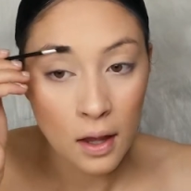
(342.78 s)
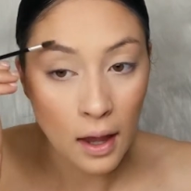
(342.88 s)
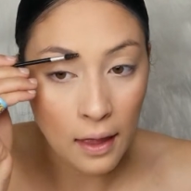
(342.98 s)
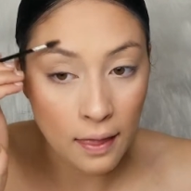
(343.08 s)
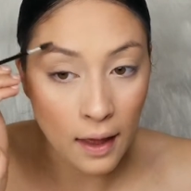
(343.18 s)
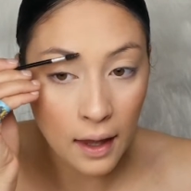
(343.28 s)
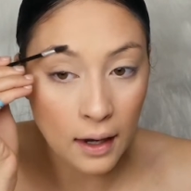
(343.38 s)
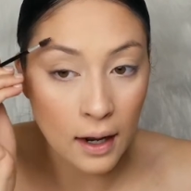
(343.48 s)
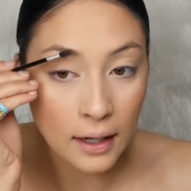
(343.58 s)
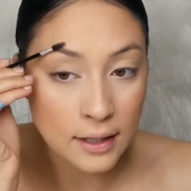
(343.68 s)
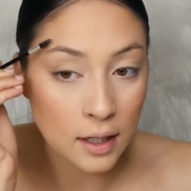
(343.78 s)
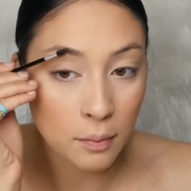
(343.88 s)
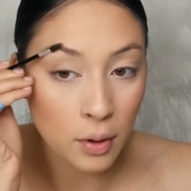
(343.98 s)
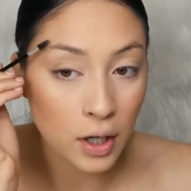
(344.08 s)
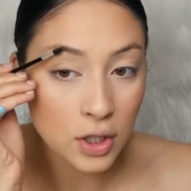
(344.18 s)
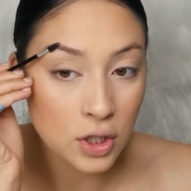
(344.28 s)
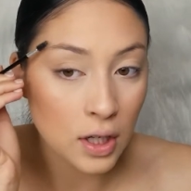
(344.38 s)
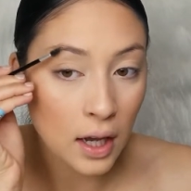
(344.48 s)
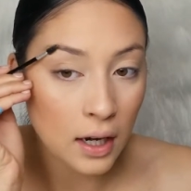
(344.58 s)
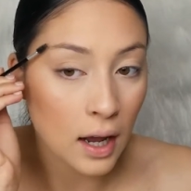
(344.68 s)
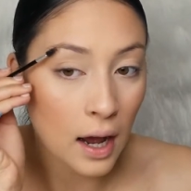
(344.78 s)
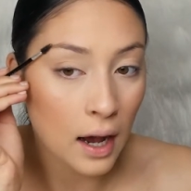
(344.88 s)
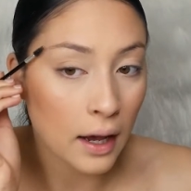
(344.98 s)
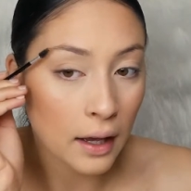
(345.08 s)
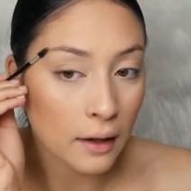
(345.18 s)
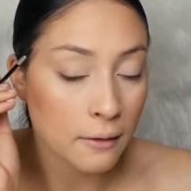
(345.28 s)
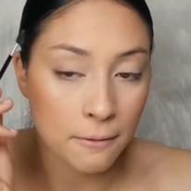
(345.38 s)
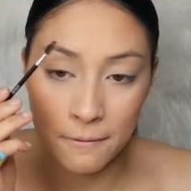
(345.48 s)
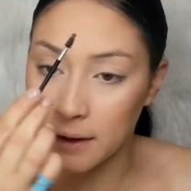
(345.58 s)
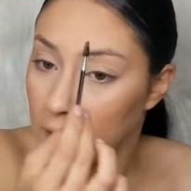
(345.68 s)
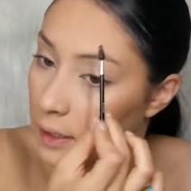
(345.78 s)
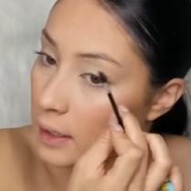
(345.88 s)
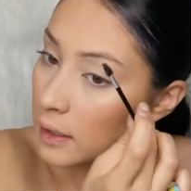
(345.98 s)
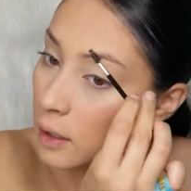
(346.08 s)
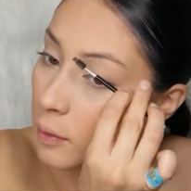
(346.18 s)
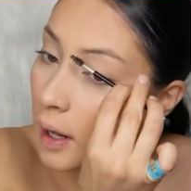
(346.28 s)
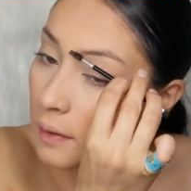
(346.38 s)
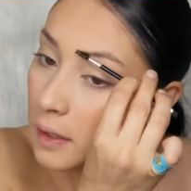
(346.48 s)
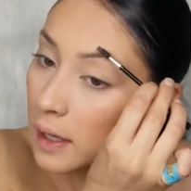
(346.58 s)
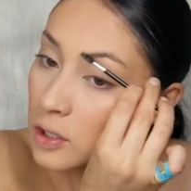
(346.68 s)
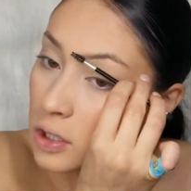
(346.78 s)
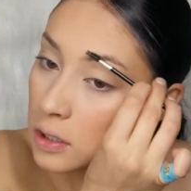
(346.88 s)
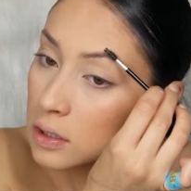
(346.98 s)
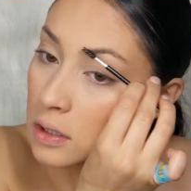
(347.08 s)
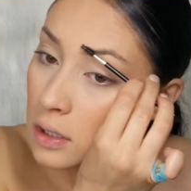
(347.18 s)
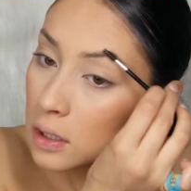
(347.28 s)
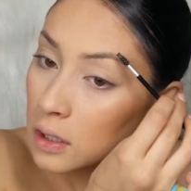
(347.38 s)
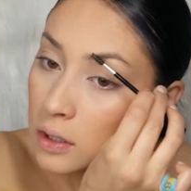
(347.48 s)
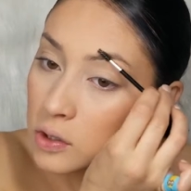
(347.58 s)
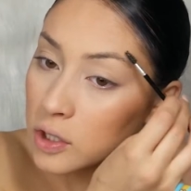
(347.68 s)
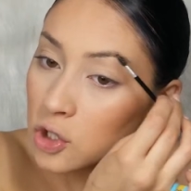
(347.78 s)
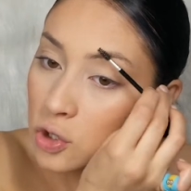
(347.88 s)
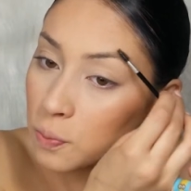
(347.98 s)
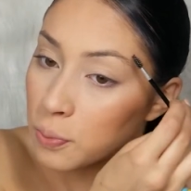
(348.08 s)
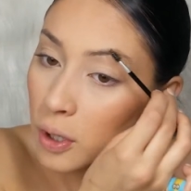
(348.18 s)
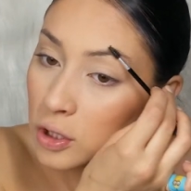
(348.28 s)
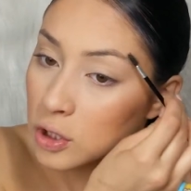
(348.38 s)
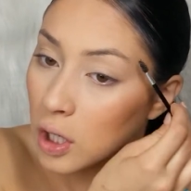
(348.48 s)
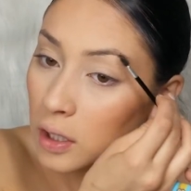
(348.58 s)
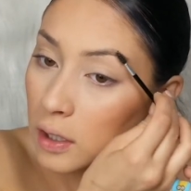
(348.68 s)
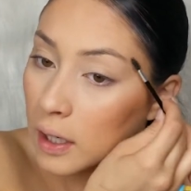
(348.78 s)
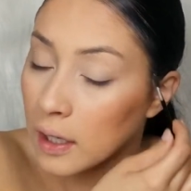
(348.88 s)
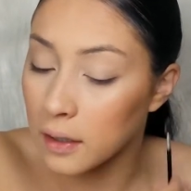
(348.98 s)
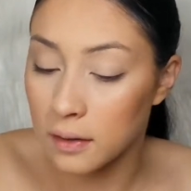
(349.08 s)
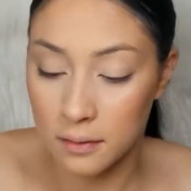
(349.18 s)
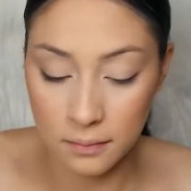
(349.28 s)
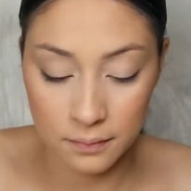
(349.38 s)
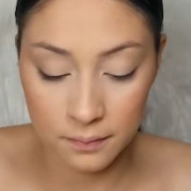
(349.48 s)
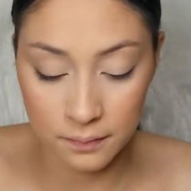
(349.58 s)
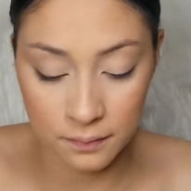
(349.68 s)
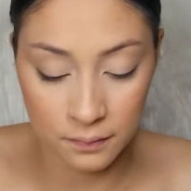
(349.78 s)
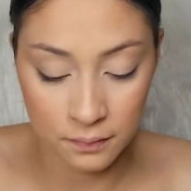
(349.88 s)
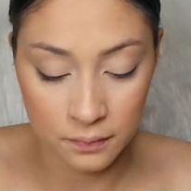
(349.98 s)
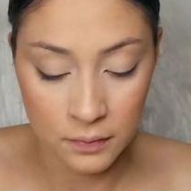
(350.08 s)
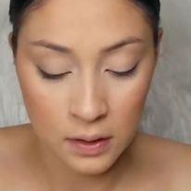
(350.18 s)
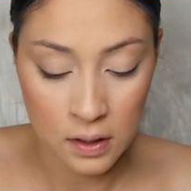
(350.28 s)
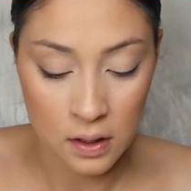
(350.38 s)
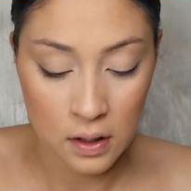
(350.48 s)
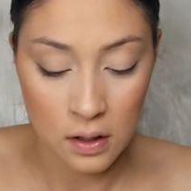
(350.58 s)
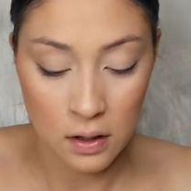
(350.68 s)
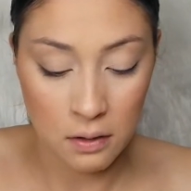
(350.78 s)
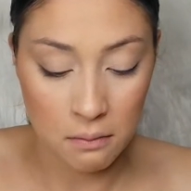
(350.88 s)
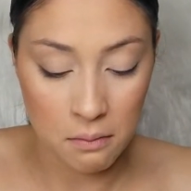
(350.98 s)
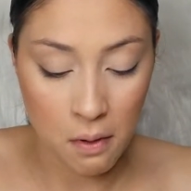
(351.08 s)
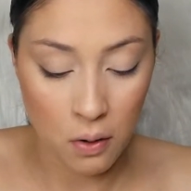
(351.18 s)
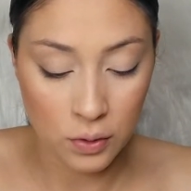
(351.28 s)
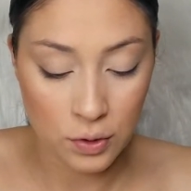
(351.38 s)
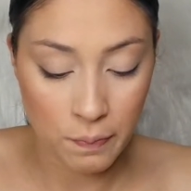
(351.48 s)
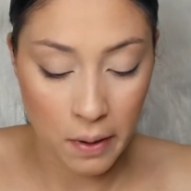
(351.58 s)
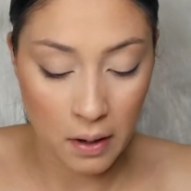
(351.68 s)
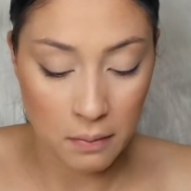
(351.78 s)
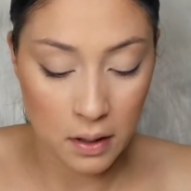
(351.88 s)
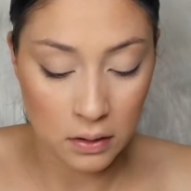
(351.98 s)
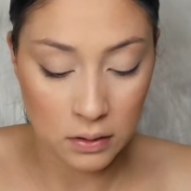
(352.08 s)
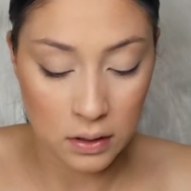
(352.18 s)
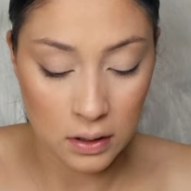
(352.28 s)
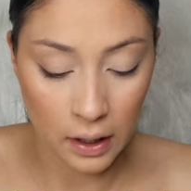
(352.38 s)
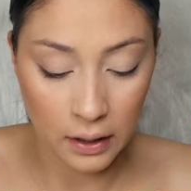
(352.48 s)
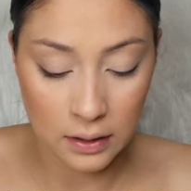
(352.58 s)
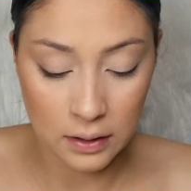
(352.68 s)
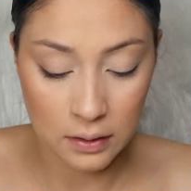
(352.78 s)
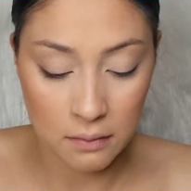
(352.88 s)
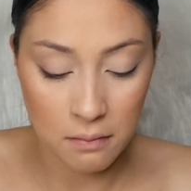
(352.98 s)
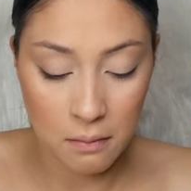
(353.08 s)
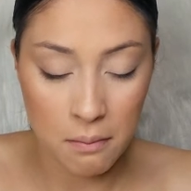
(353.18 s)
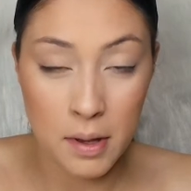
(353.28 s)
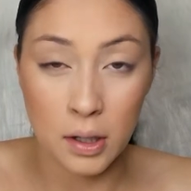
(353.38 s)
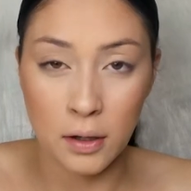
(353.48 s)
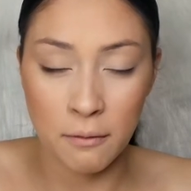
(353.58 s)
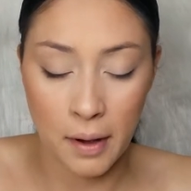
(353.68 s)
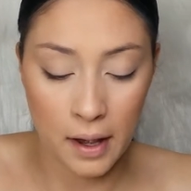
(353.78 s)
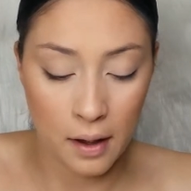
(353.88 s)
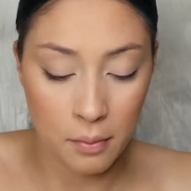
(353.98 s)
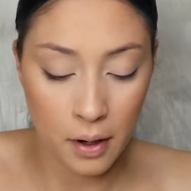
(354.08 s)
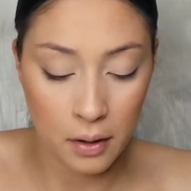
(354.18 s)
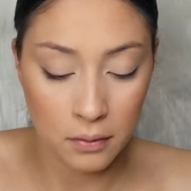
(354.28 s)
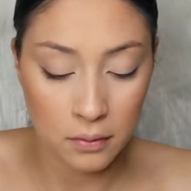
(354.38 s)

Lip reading: and then I take a brush and I fill in around the edges. So I just brush on like the most pigment onto the like middle of my eyebrow,